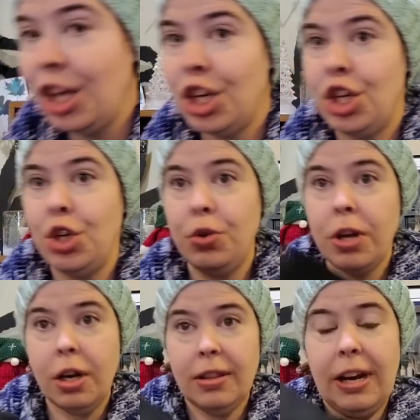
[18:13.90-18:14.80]
new
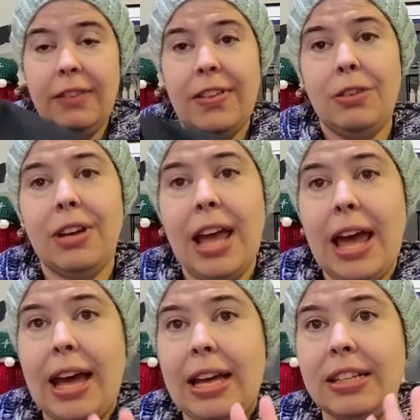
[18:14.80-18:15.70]
yarn that I found
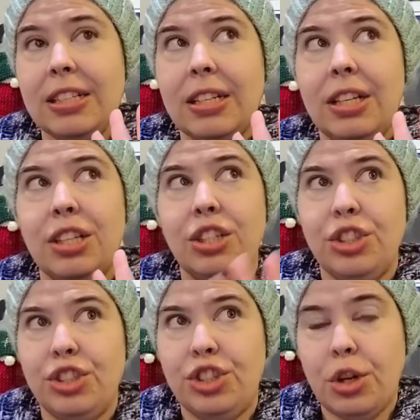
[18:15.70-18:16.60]
at
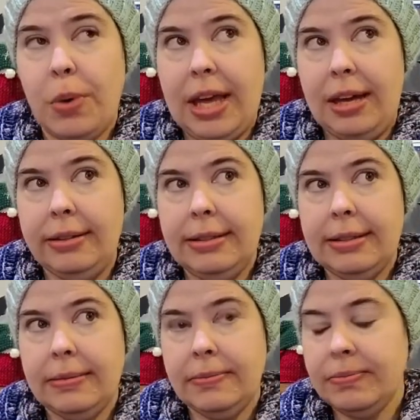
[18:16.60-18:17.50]

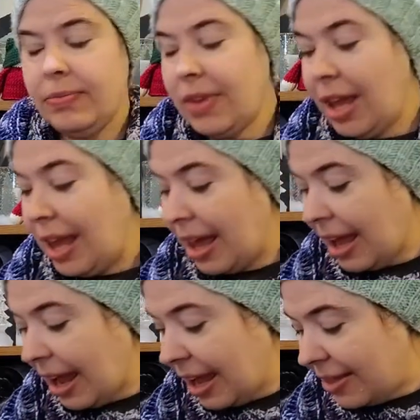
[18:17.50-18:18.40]
Joann's.
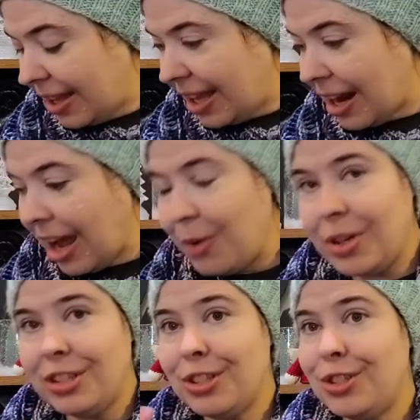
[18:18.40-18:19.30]
And then I
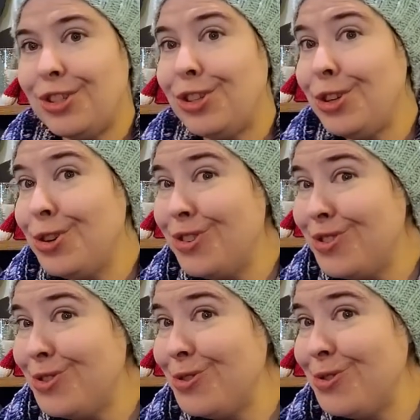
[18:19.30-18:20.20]
went to
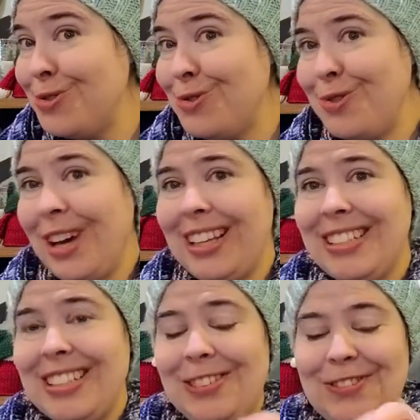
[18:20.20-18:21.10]
2
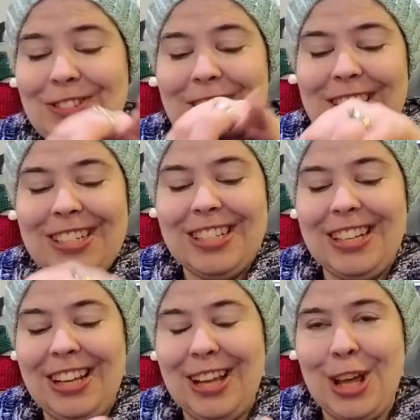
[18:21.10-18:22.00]
different
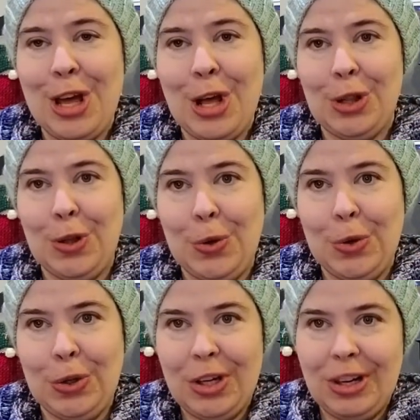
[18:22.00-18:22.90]

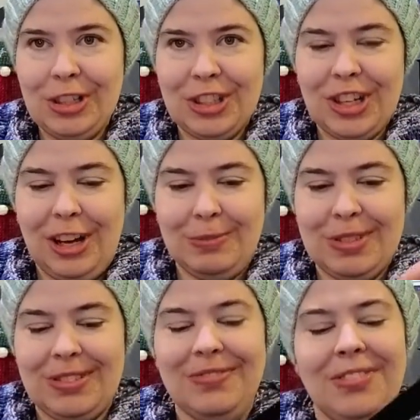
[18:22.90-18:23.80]
local yarn
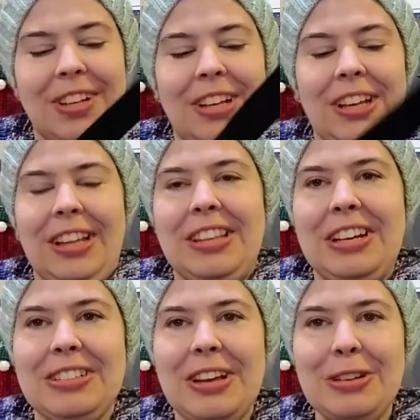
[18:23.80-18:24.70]
shops. And that
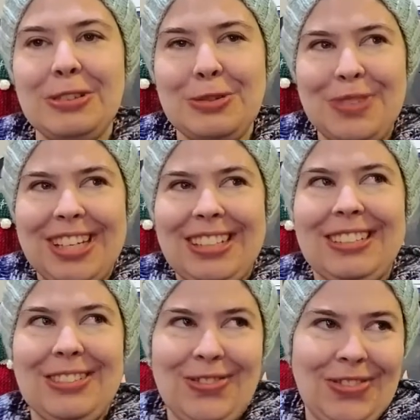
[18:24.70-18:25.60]
is also because
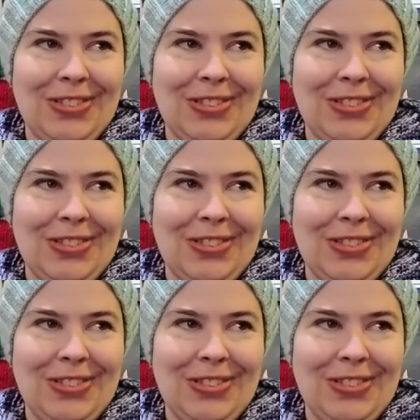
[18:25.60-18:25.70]
of